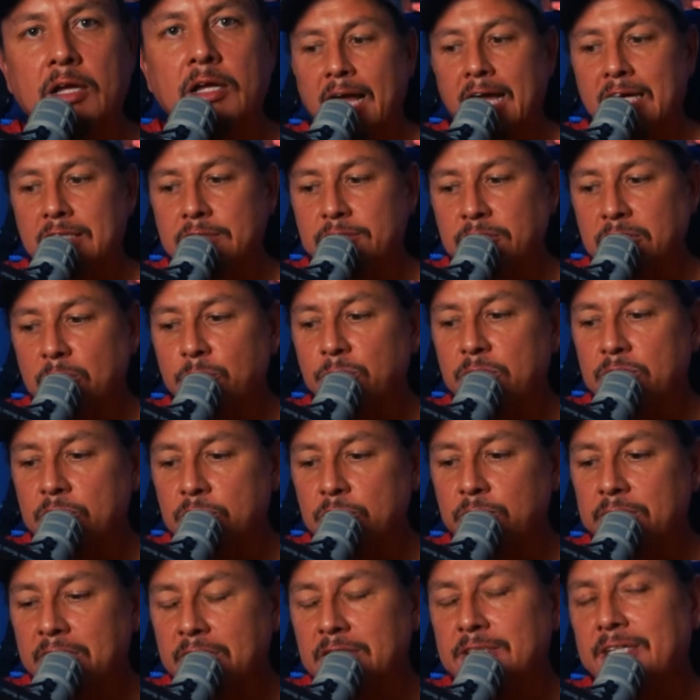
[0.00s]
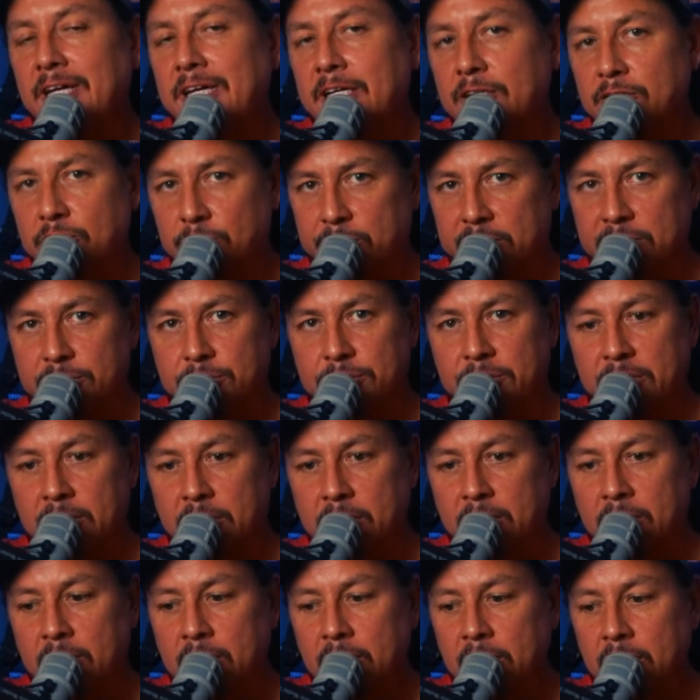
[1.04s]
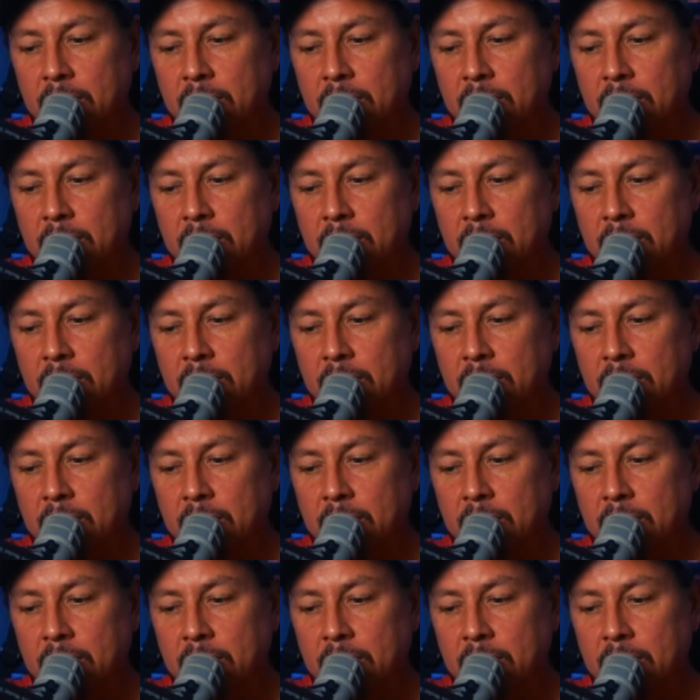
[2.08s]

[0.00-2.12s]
As someone who is a Christian